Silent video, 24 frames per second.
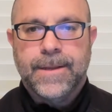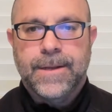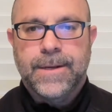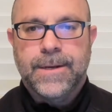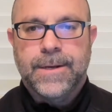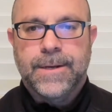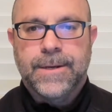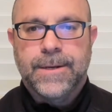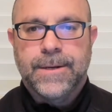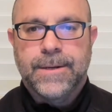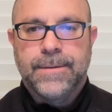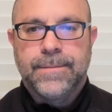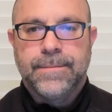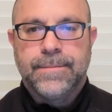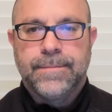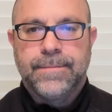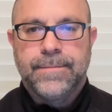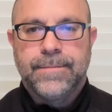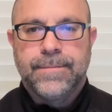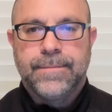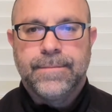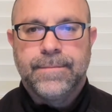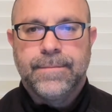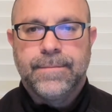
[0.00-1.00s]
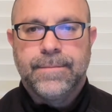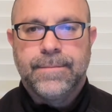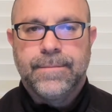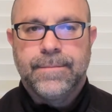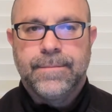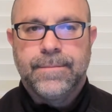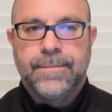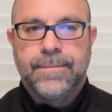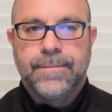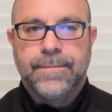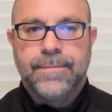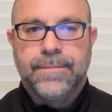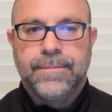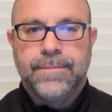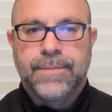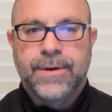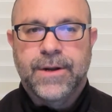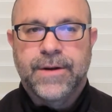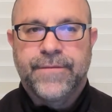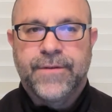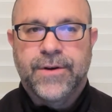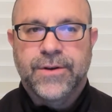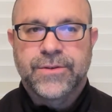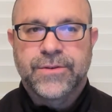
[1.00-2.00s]
Um,
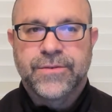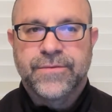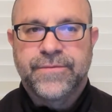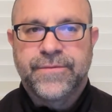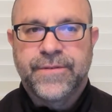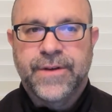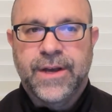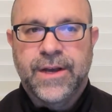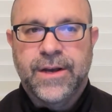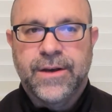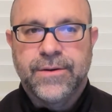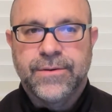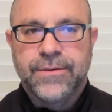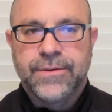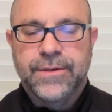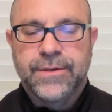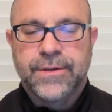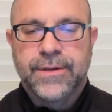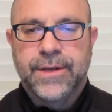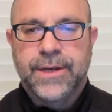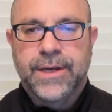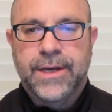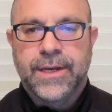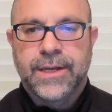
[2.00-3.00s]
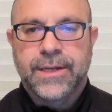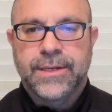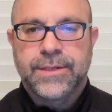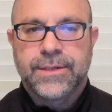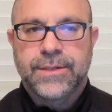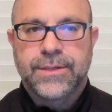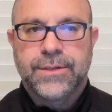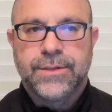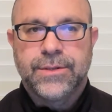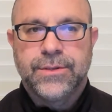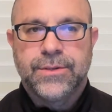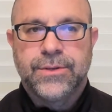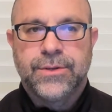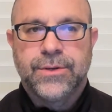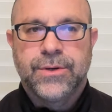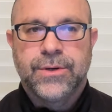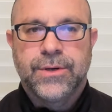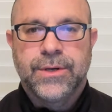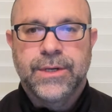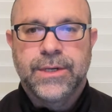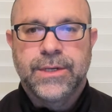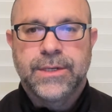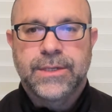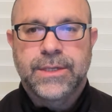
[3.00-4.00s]
but I've also found that
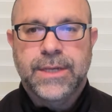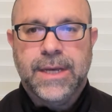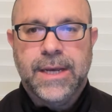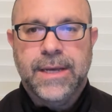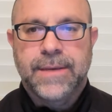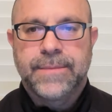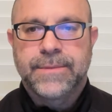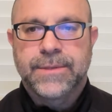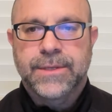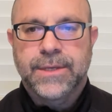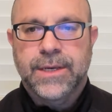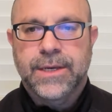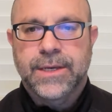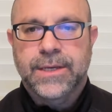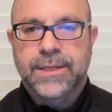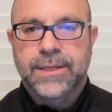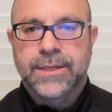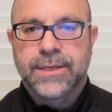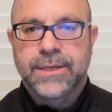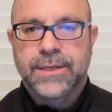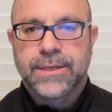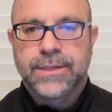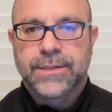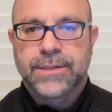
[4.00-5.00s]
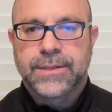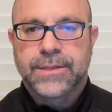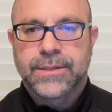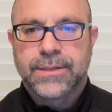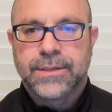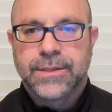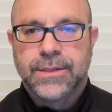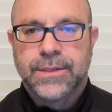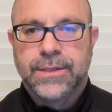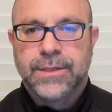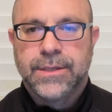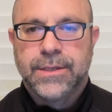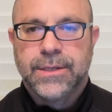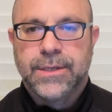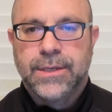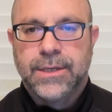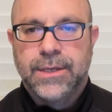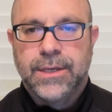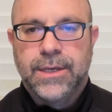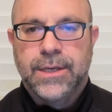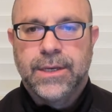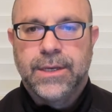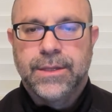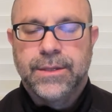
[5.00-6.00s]
during times like this,
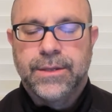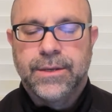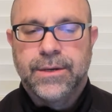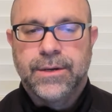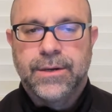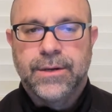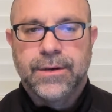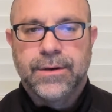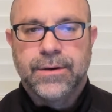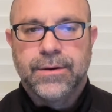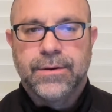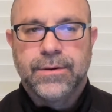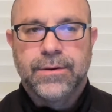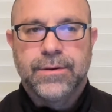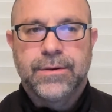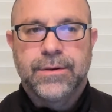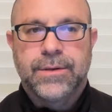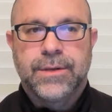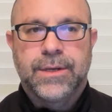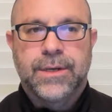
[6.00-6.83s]
there